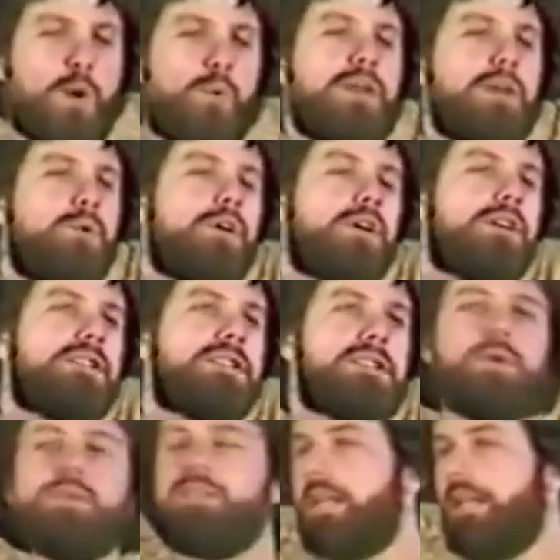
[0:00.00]
We were
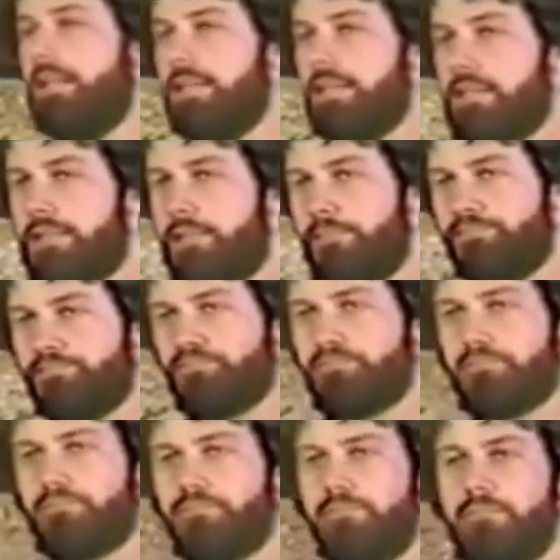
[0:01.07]
so zealous.
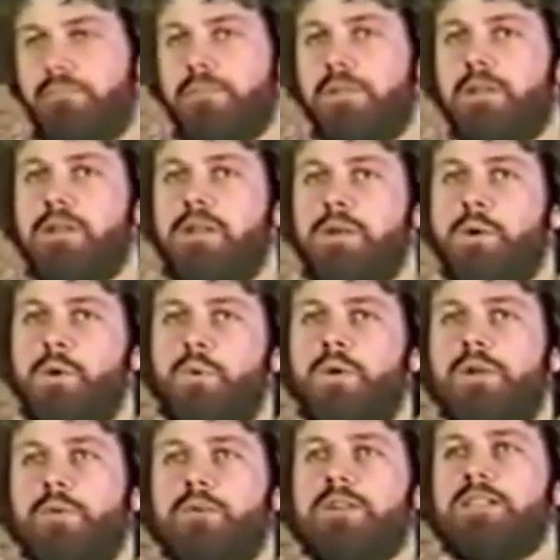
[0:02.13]

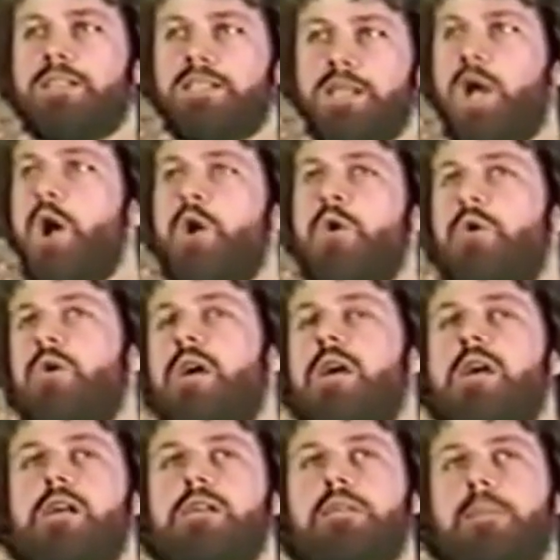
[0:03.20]
We were so
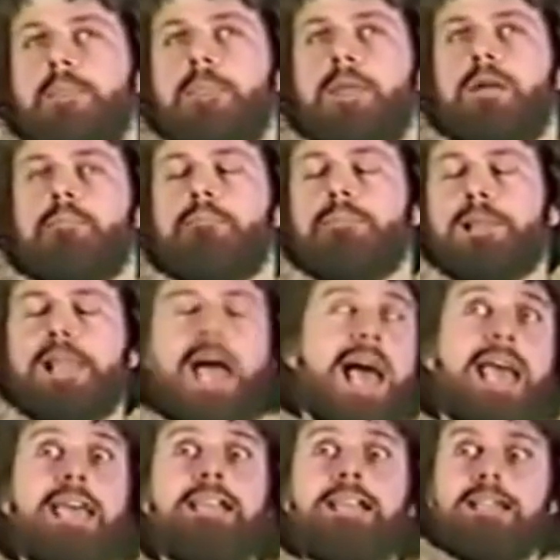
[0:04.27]

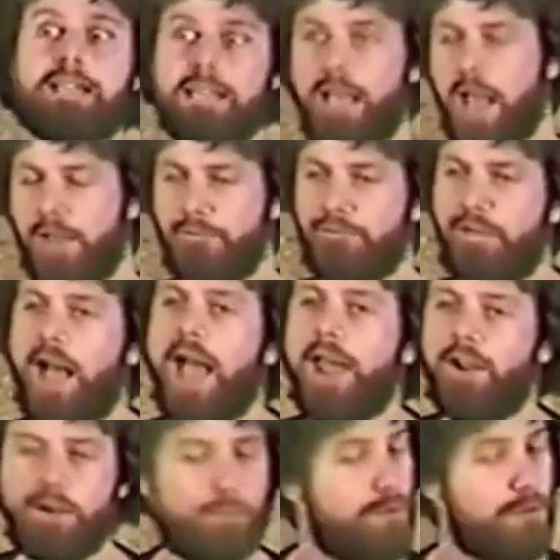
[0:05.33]
blindly on
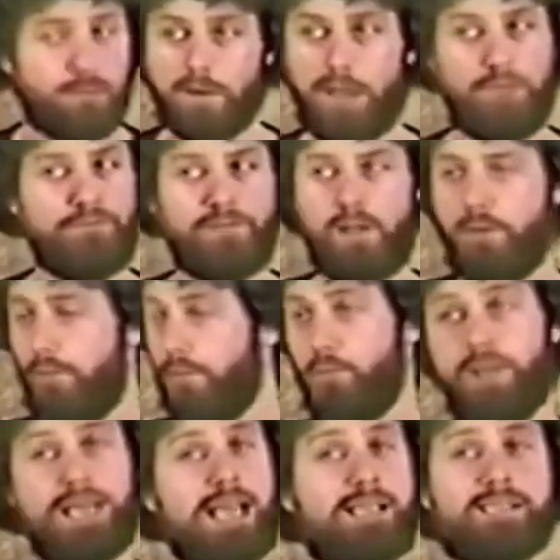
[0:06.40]
fire, and we were on fire.
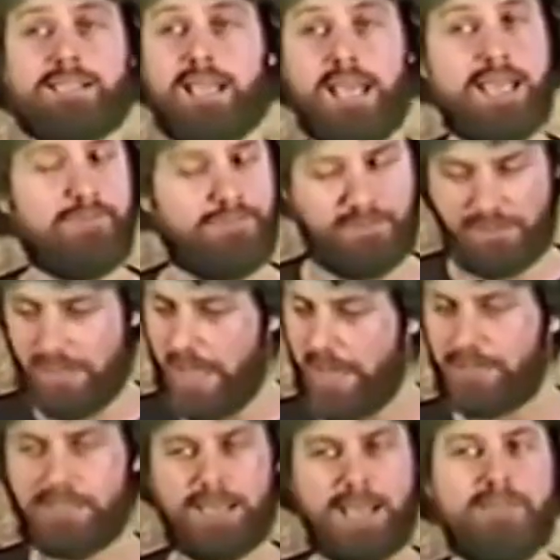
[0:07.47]
When we got saved,
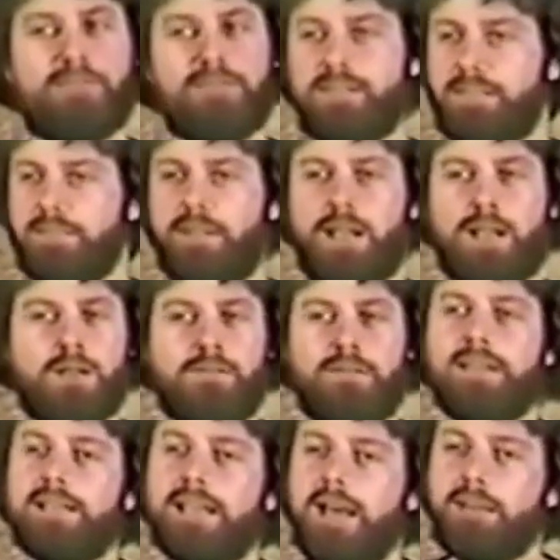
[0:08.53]
God saved us. I mean, I don't have
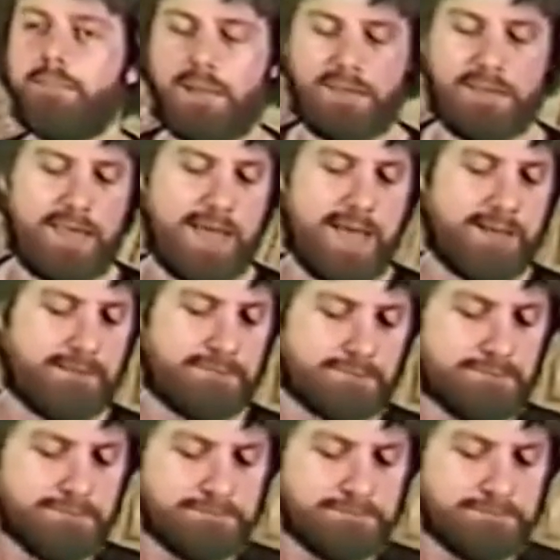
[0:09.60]
any doubt about that.